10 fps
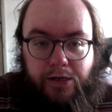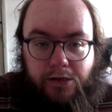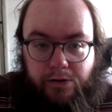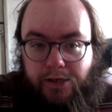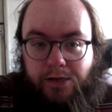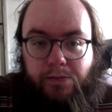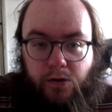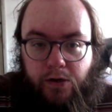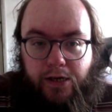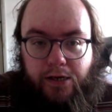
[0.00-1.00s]
so if you see me
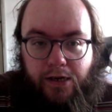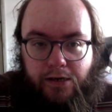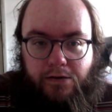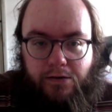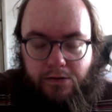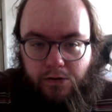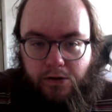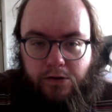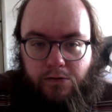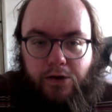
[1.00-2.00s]
looking
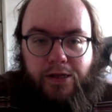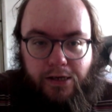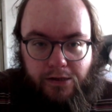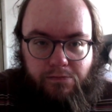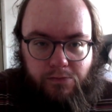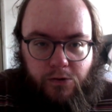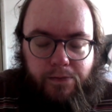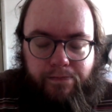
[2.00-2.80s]
to the right, that's why.